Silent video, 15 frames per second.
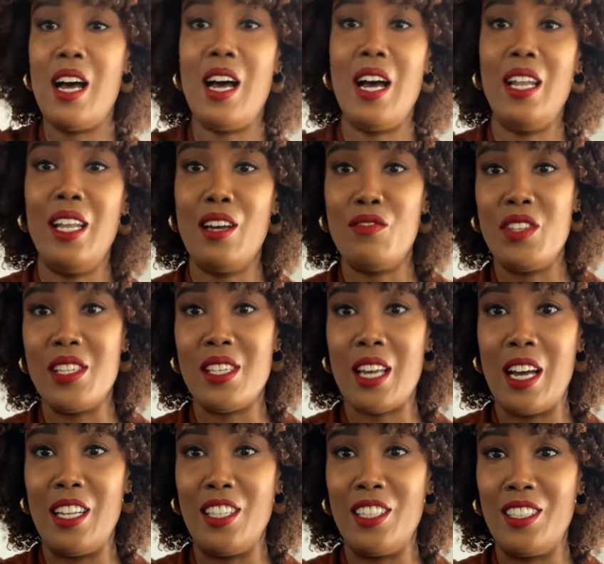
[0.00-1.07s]
I love this
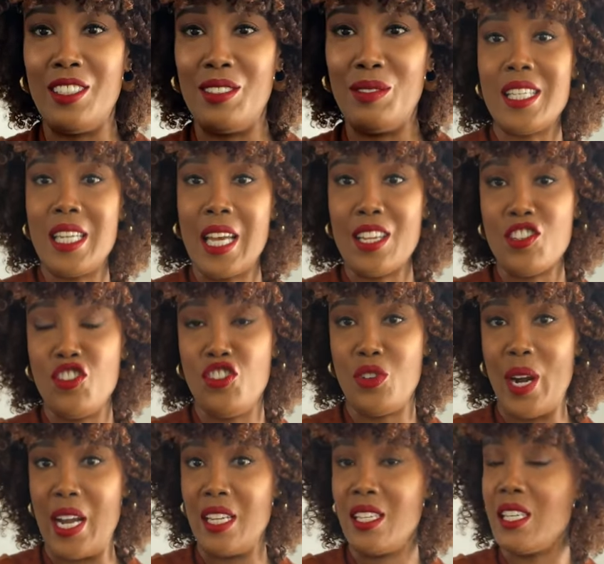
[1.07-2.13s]
color. This next
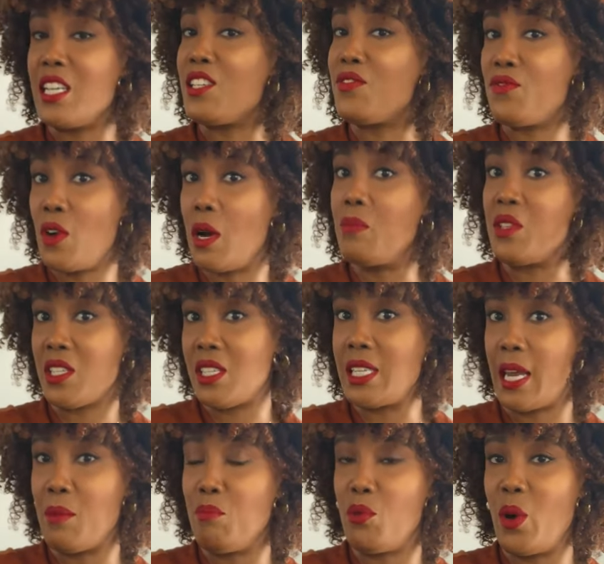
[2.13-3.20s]
dress is from the
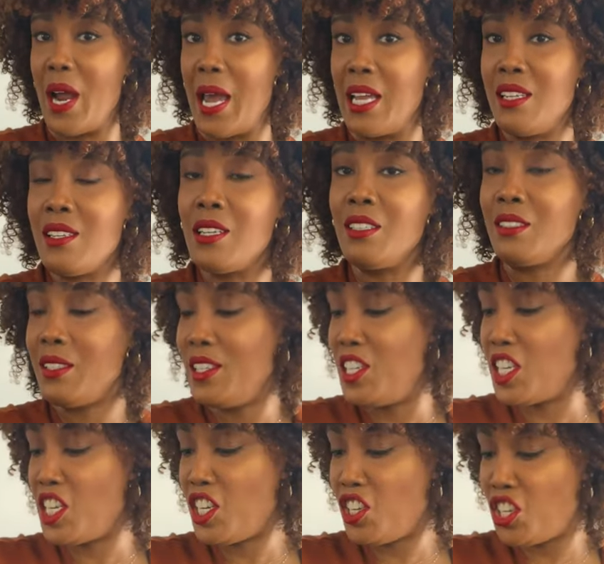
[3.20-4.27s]
same brand,
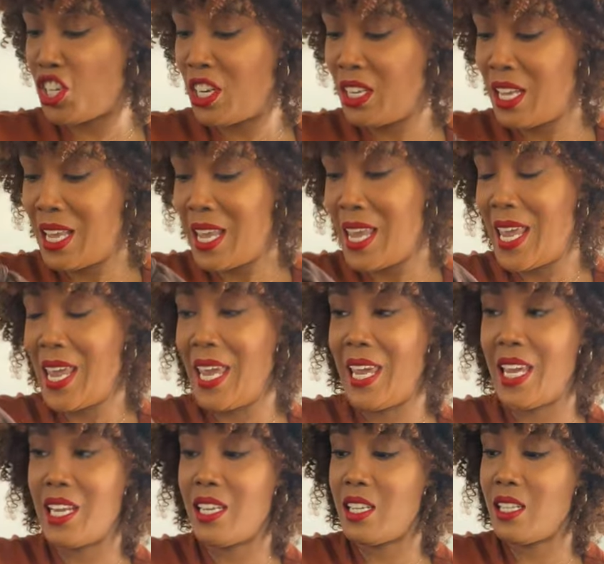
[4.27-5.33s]
Dissh.
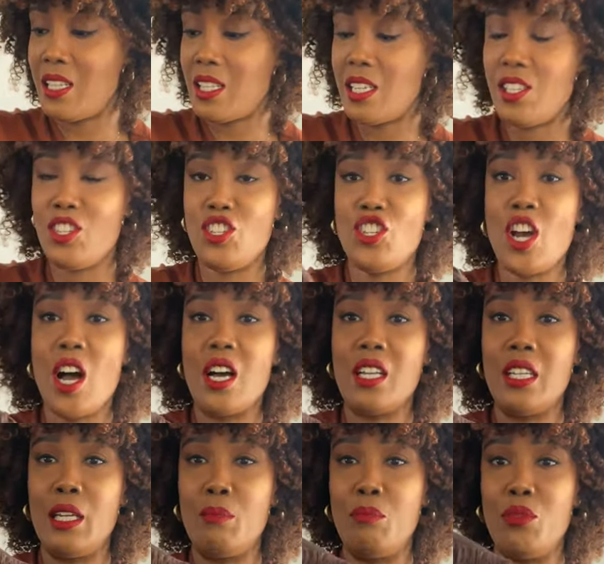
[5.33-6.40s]
And this
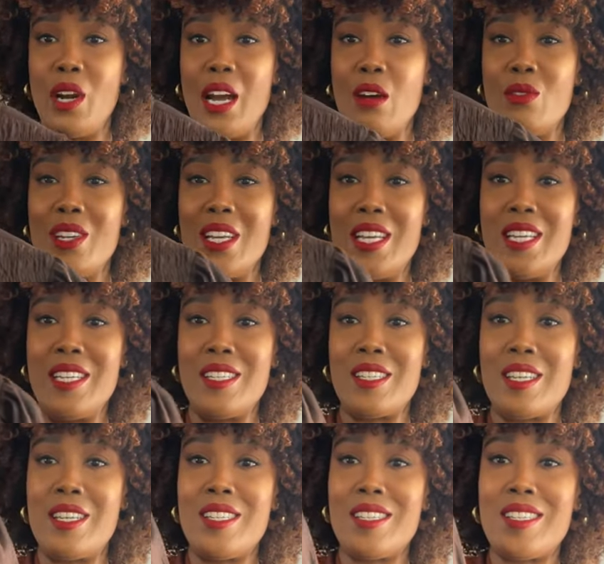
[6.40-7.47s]
chocolate brown
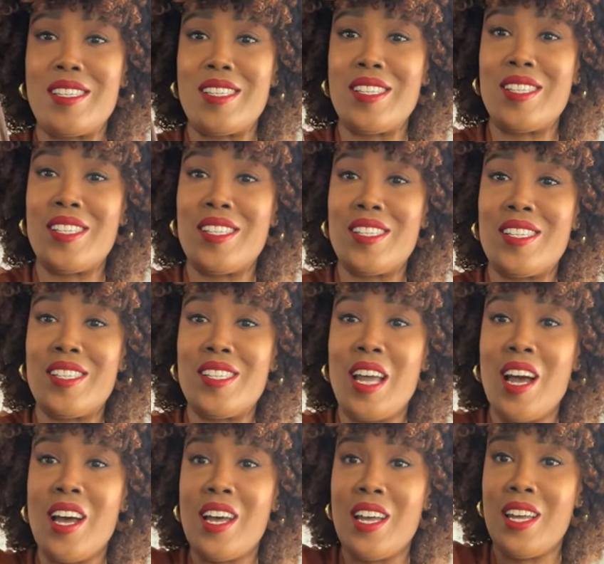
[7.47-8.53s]
is
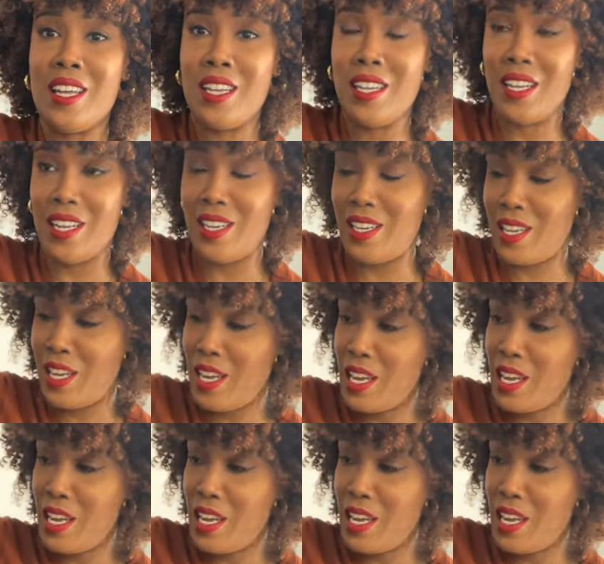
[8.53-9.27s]
stunning.